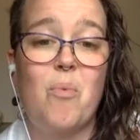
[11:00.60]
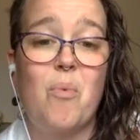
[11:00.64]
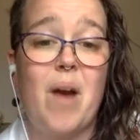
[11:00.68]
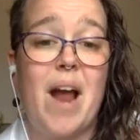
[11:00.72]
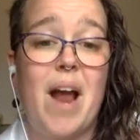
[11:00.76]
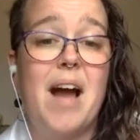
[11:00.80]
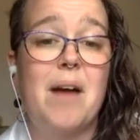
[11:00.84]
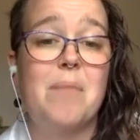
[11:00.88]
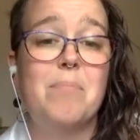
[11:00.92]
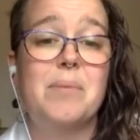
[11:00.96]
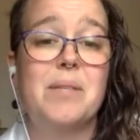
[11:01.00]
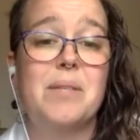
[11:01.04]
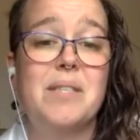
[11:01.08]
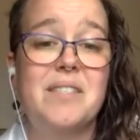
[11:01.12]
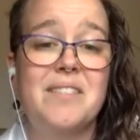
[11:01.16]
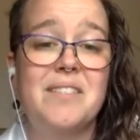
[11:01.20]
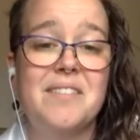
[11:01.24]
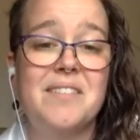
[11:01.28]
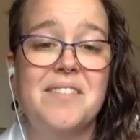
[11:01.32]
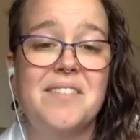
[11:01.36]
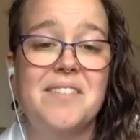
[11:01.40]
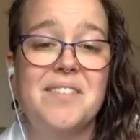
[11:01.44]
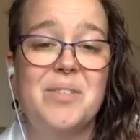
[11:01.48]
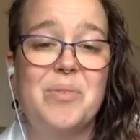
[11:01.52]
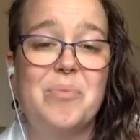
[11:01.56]

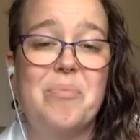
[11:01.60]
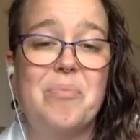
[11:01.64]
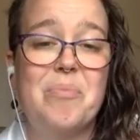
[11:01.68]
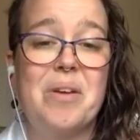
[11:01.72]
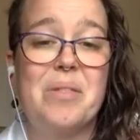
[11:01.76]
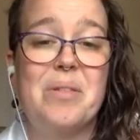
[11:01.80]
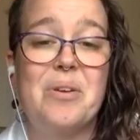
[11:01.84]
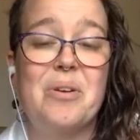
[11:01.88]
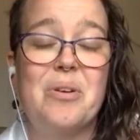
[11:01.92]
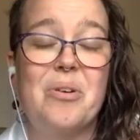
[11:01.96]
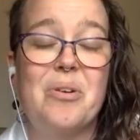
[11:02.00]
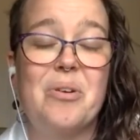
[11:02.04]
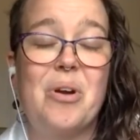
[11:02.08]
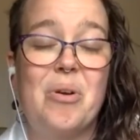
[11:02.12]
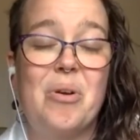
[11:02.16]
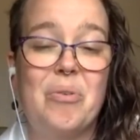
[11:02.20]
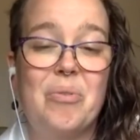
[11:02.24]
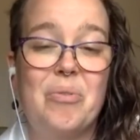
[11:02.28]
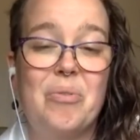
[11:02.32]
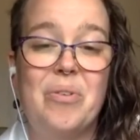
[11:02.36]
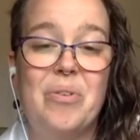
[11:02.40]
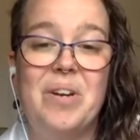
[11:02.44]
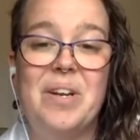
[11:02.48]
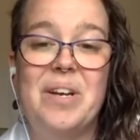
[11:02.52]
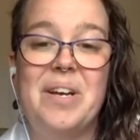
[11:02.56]
wrapped with your
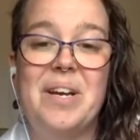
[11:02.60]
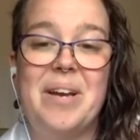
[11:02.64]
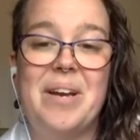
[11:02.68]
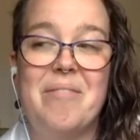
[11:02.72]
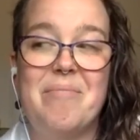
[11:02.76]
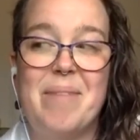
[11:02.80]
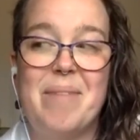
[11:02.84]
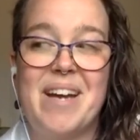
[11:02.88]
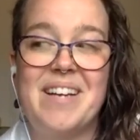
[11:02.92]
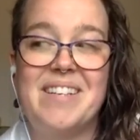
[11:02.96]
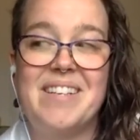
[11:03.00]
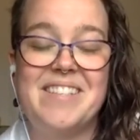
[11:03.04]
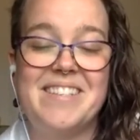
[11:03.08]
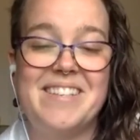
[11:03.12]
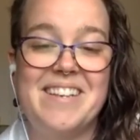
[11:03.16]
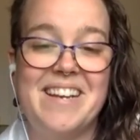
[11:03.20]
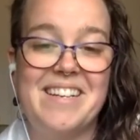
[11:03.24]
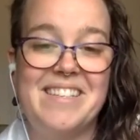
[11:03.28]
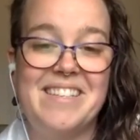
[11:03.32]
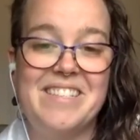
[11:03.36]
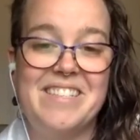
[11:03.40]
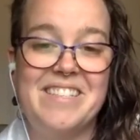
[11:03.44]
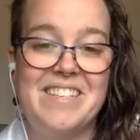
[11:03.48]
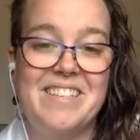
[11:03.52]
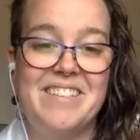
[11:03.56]
own
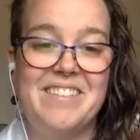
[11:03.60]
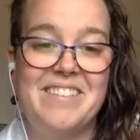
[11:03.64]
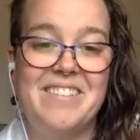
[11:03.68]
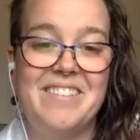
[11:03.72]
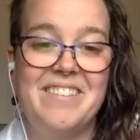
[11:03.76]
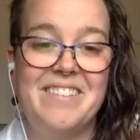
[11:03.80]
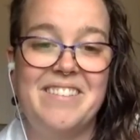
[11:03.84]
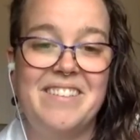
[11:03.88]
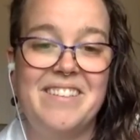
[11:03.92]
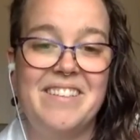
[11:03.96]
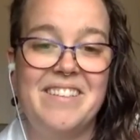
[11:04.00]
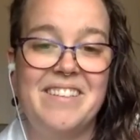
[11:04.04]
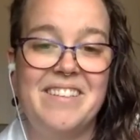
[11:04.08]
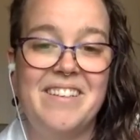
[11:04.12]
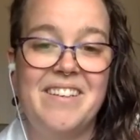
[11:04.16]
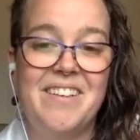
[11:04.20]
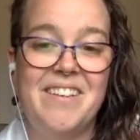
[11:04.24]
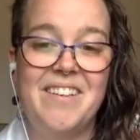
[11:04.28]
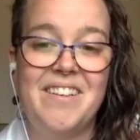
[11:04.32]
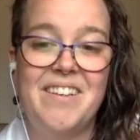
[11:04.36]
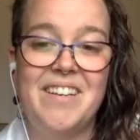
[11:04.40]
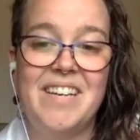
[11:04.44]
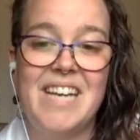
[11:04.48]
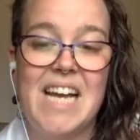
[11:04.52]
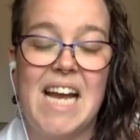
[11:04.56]
imagination
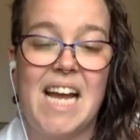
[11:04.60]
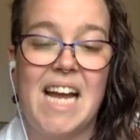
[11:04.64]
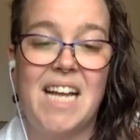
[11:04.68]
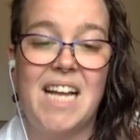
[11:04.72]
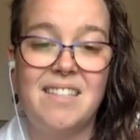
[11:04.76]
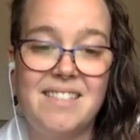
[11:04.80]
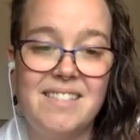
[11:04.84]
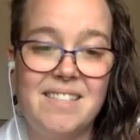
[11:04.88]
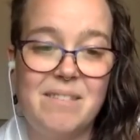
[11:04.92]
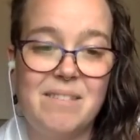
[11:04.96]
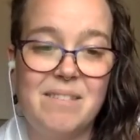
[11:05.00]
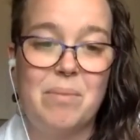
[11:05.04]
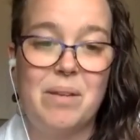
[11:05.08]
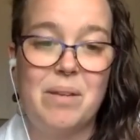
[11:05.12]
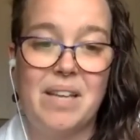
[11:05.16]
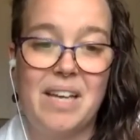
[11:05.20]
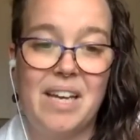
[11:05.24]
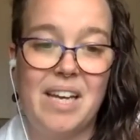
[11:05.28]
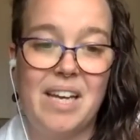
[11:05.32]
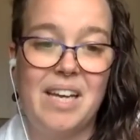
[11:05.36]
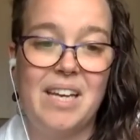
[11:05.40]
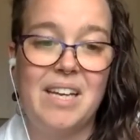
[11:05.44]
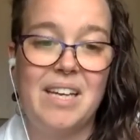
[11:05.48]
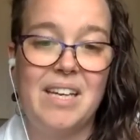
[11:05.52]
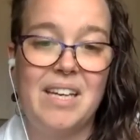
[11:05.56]
and
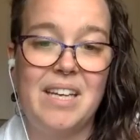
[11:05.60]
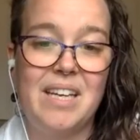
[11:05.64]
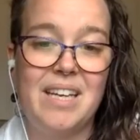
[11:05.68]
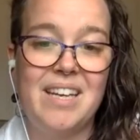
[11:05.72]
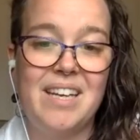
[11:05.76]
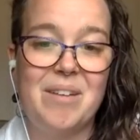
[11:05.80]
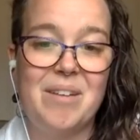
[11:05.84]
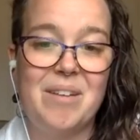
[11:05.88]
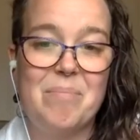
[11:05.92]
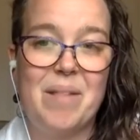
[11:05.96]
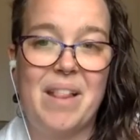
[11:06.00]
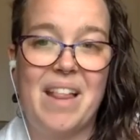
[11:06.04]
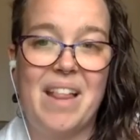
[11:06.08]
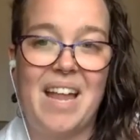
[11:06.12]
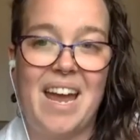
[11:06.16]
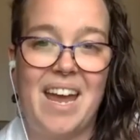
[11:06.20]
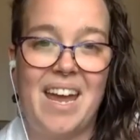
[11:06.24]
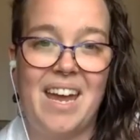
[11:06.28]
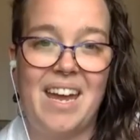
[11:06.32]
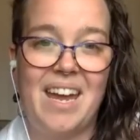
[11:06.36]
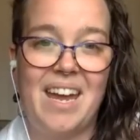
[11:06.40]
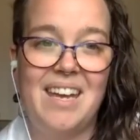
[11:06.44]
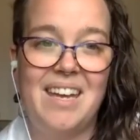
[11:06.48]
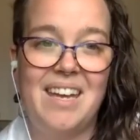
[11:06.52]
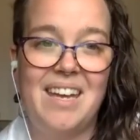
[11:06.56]
simply
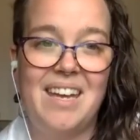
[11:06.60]
play.